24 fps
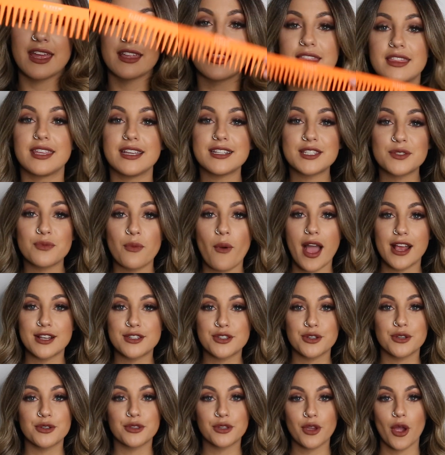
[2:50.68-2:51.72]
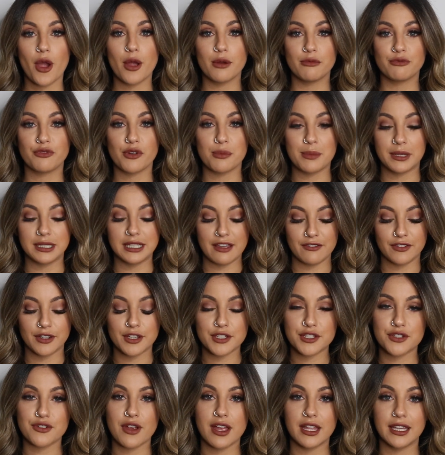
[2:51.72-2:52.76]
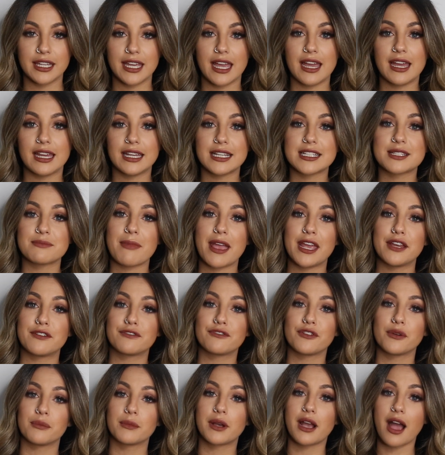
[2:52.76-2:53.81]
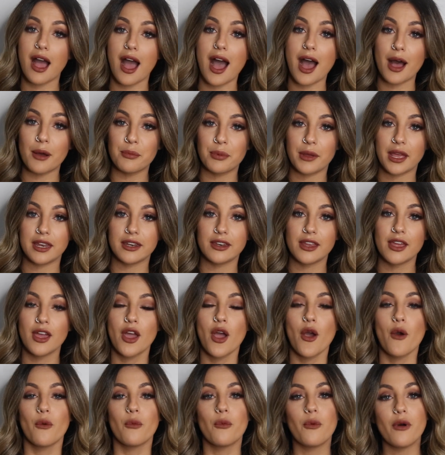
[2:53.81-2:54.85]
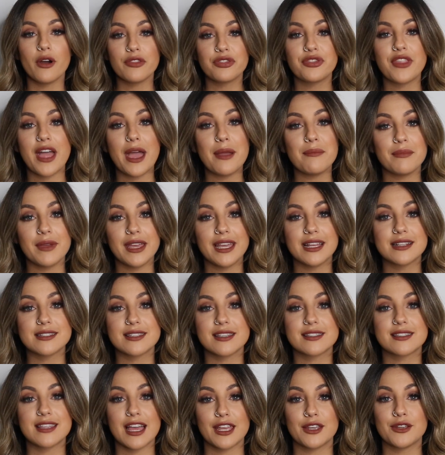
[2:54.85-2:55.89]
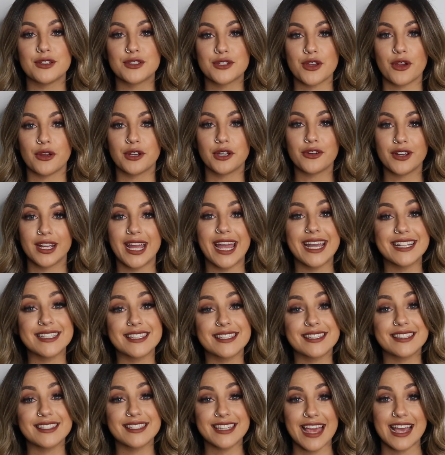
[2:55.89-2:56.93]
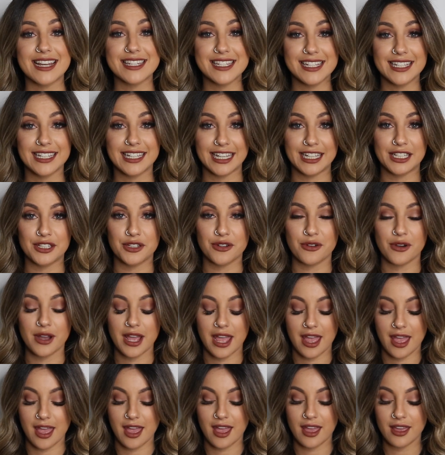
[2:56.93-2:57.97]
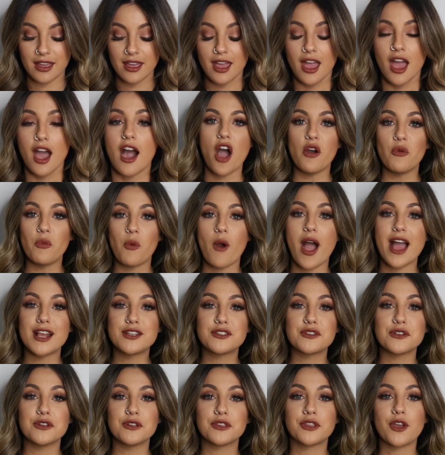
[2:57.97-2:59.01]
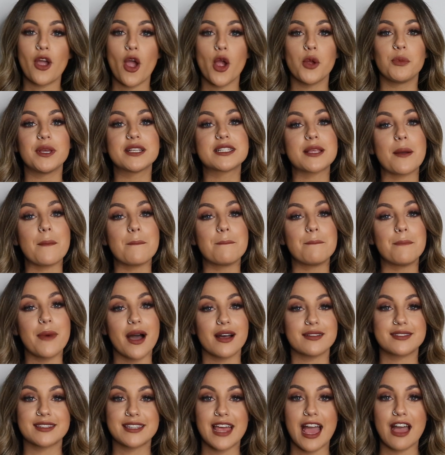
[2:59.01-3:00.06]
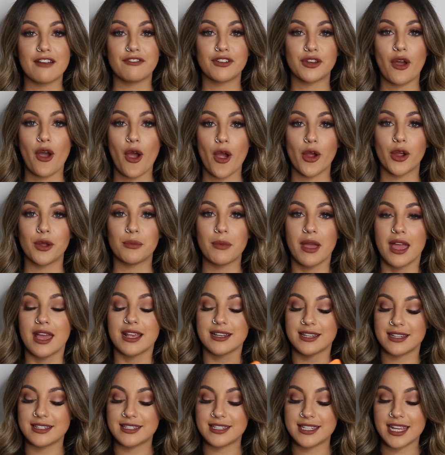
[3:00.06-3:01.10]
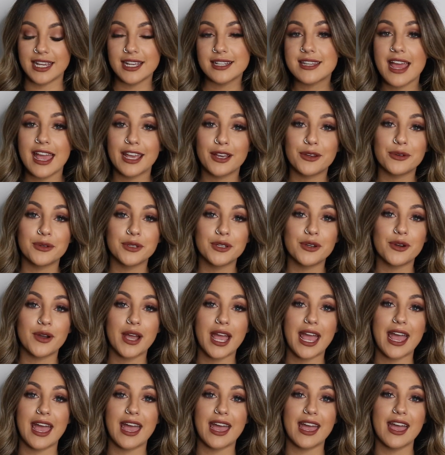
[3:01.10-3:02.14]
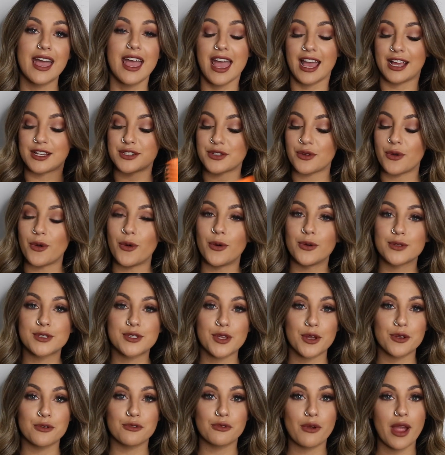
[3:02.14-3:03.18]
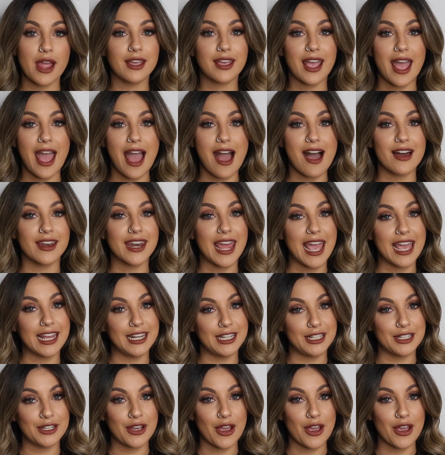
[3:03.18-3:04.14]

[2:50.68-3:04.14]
This wide tooth comb from 11 Australia is made from carbon. What that means is that you don't create static in your hair. A wide tooth comb is a must-have at home to detangle your hair and to also rake out any